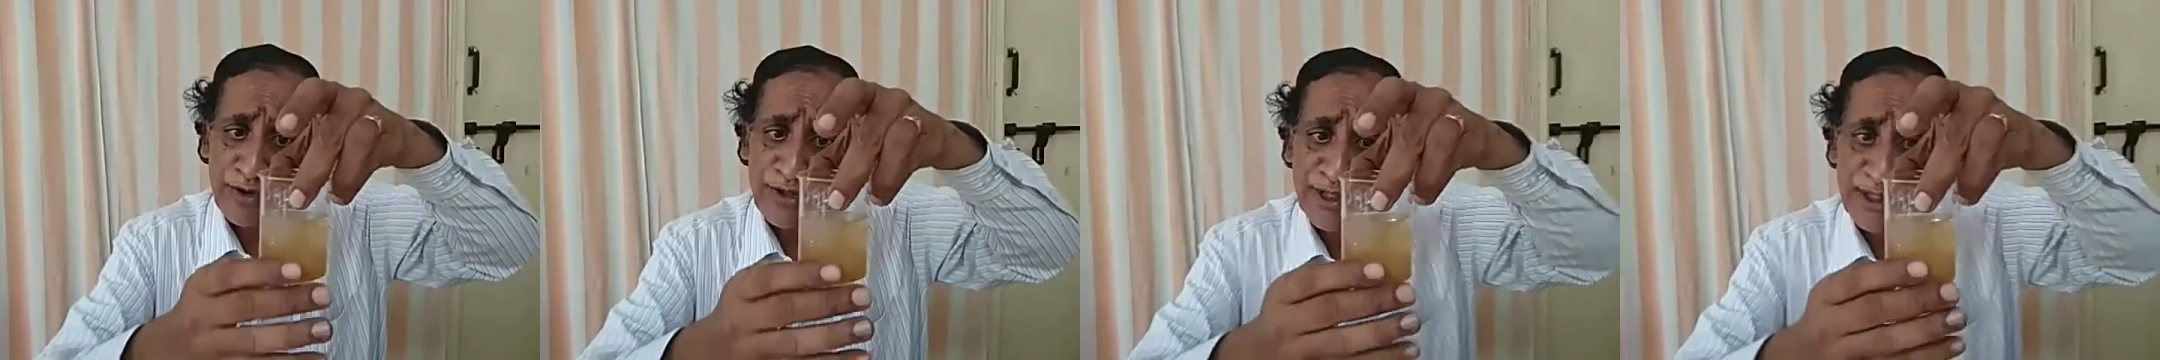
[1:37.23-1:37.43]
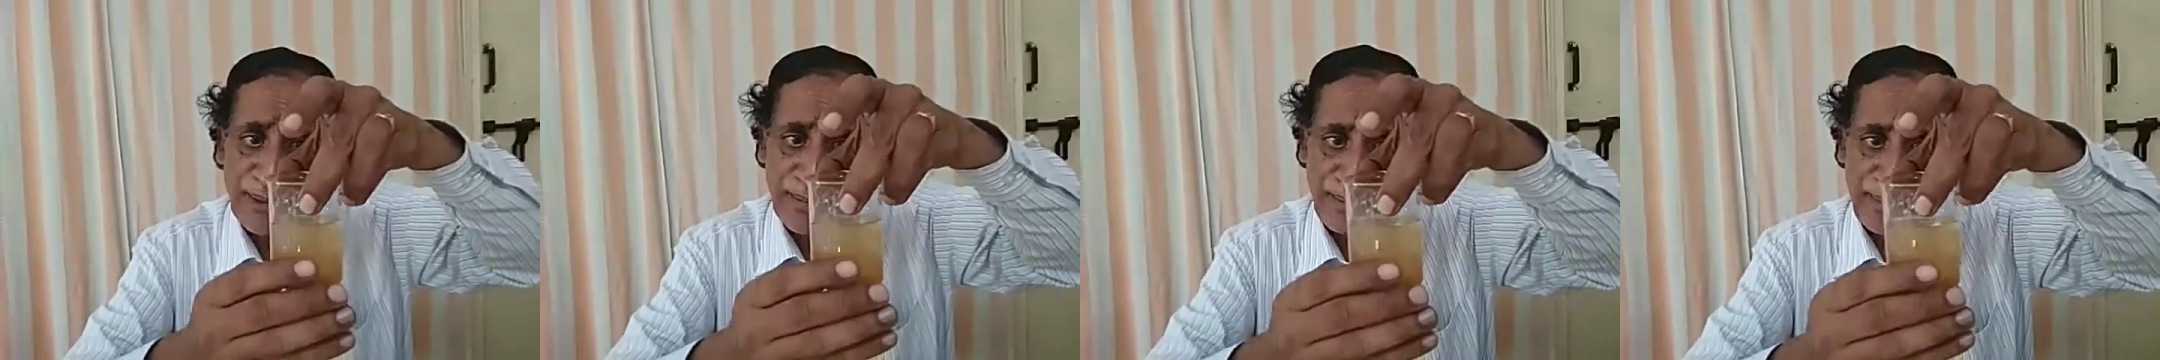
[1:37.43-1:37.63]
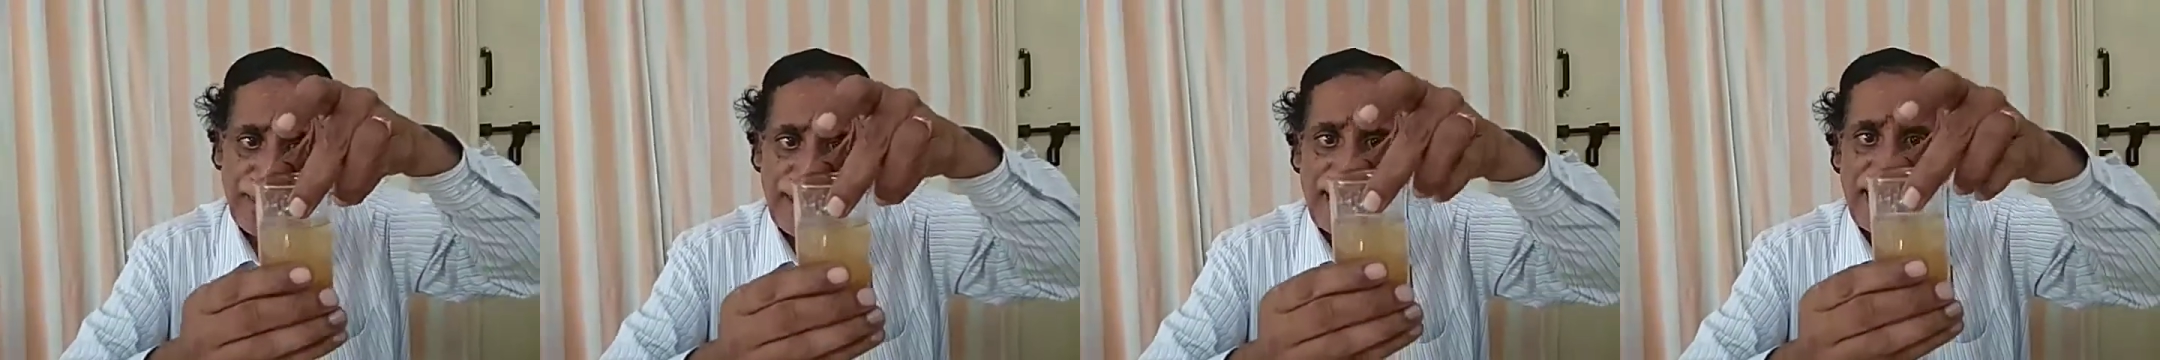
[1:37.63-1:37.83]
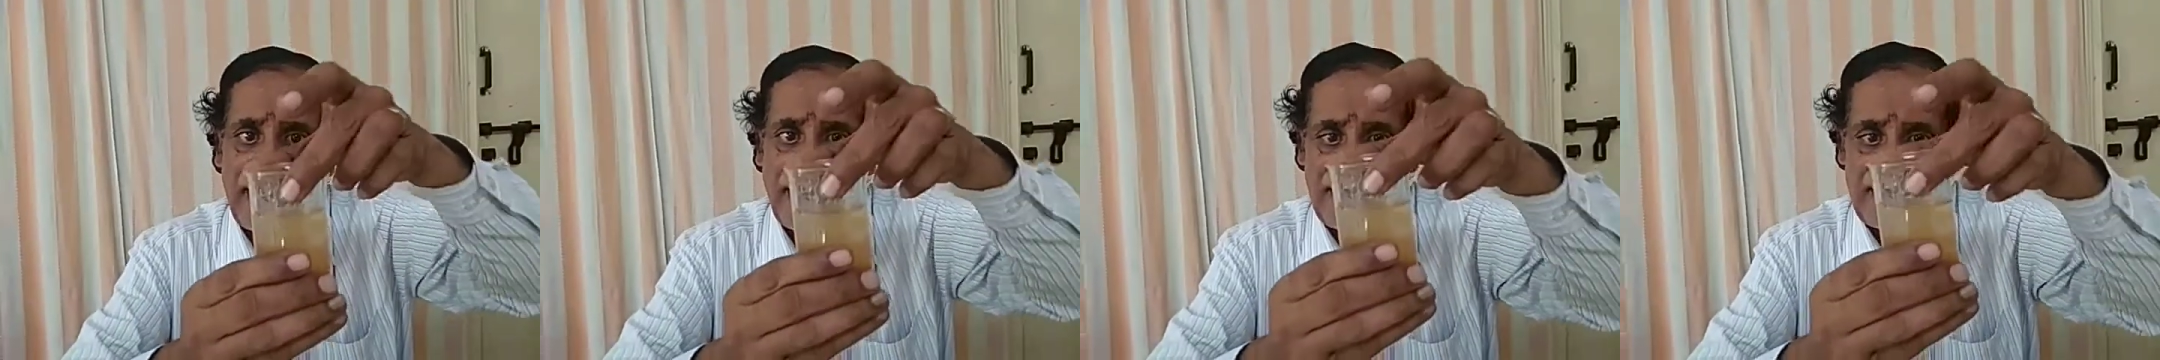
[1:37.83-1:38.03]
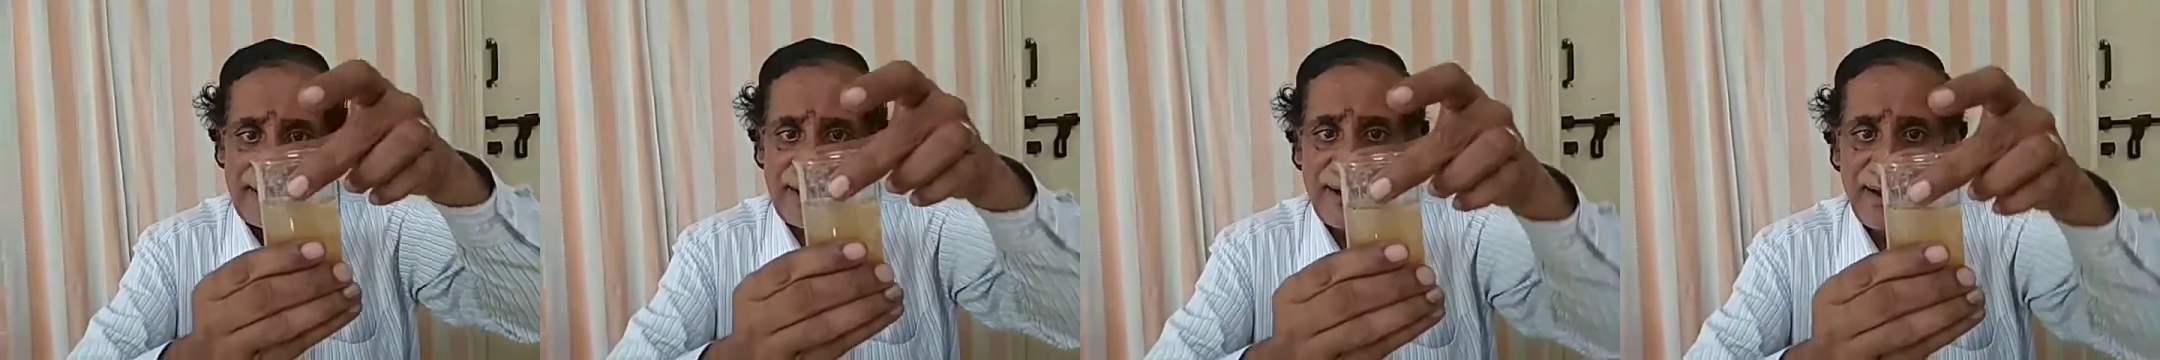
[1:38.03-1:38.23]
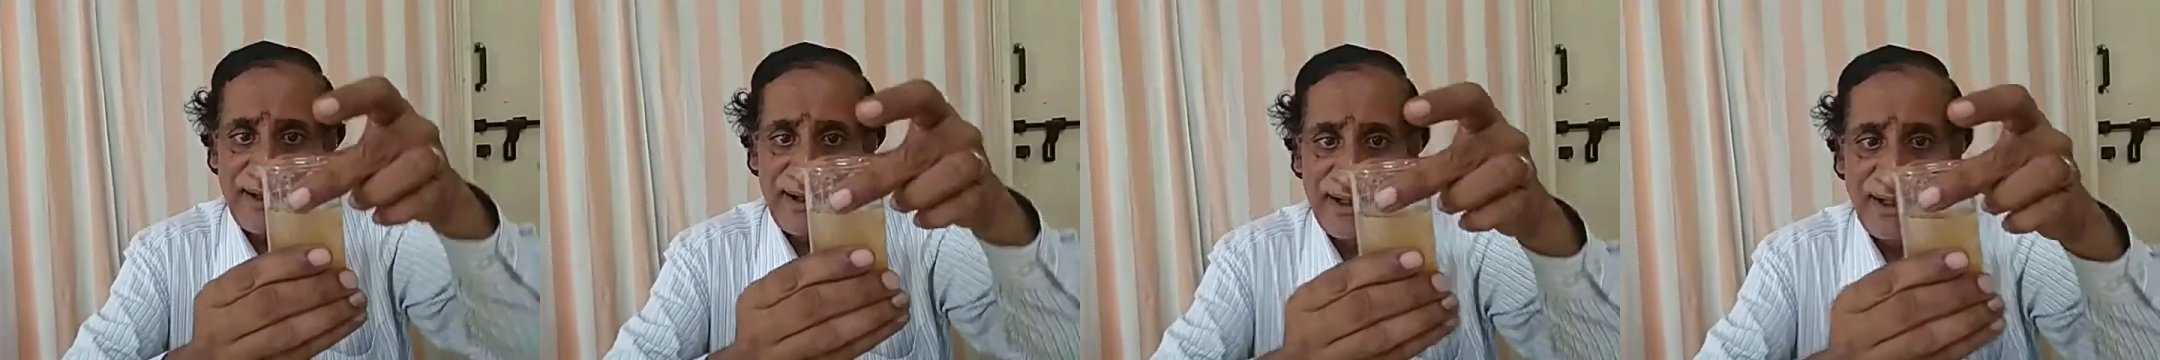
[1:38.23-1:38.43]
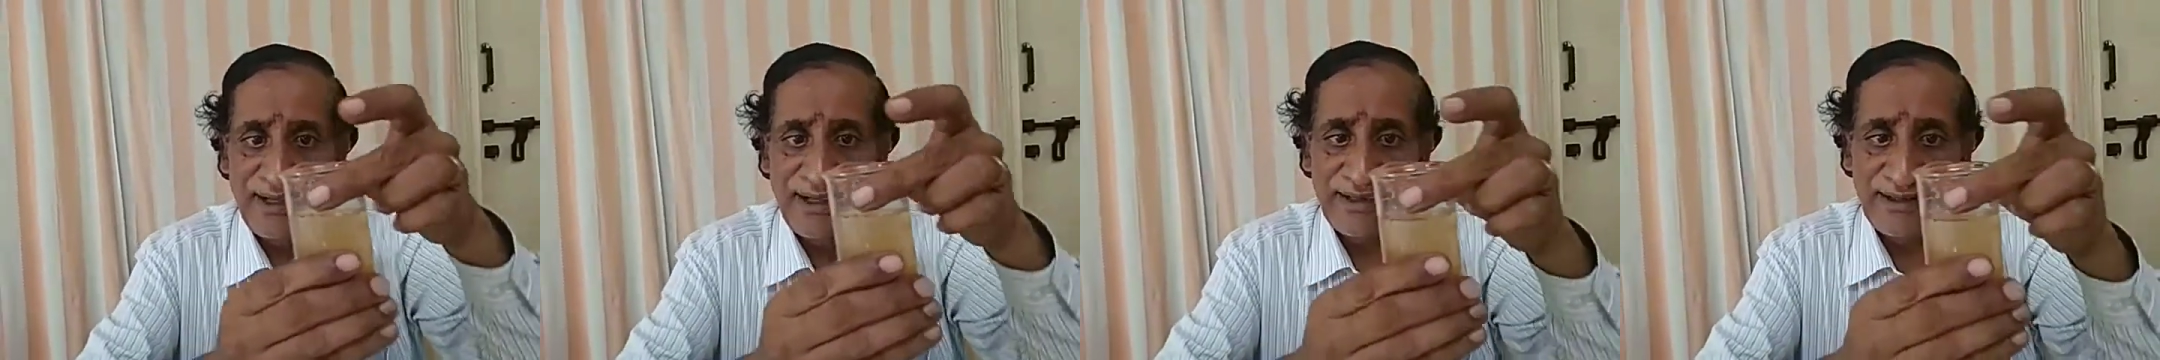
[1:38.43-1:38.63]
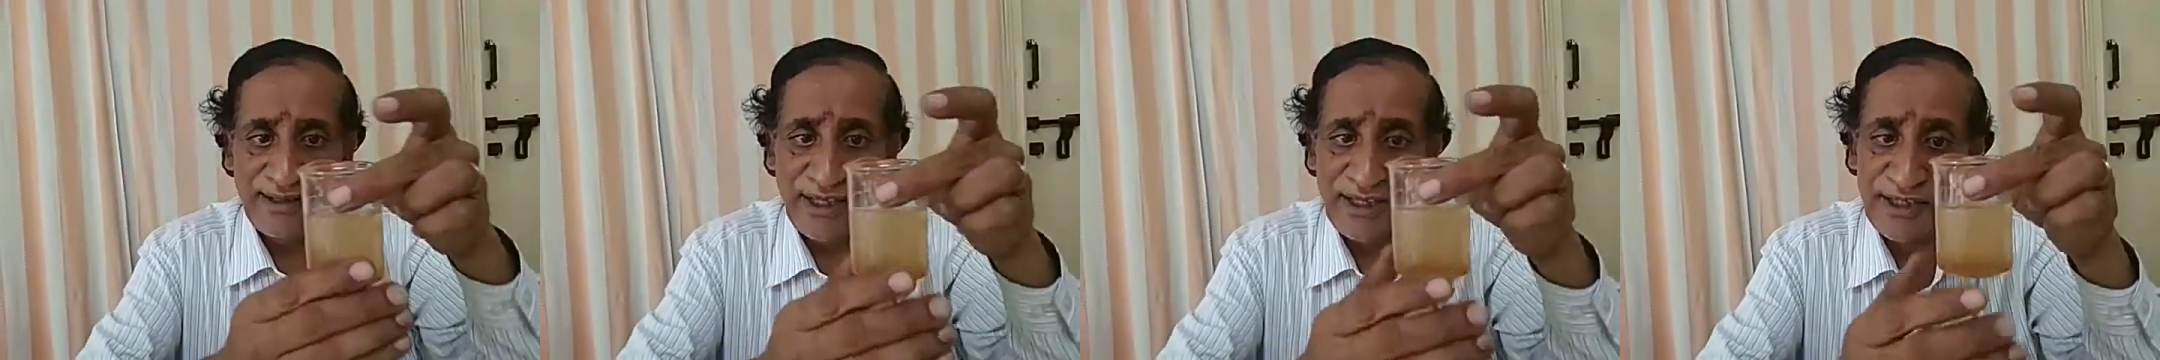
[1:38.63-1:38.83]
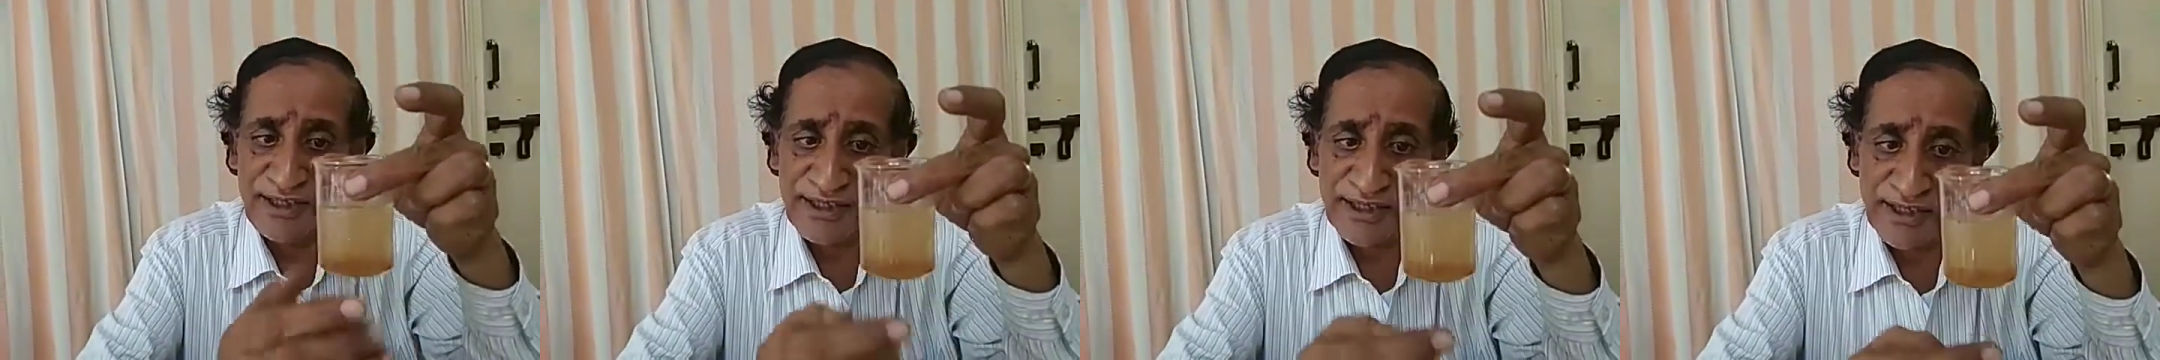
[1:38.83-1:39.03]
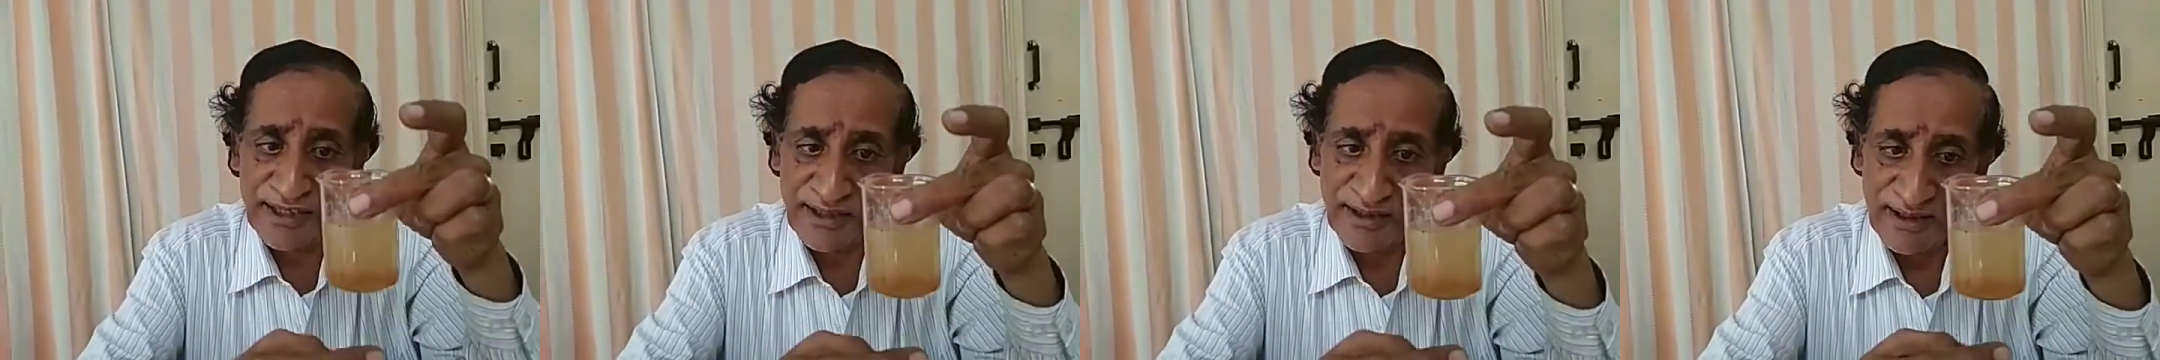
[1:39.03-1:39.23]
separate
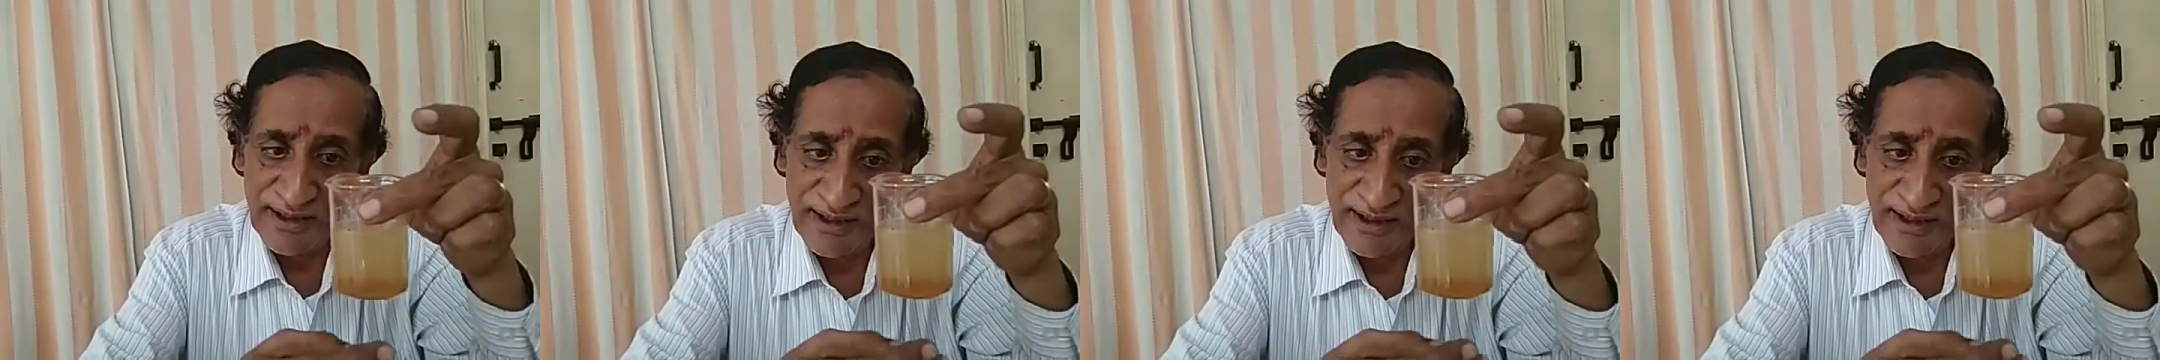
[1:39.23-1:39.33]
this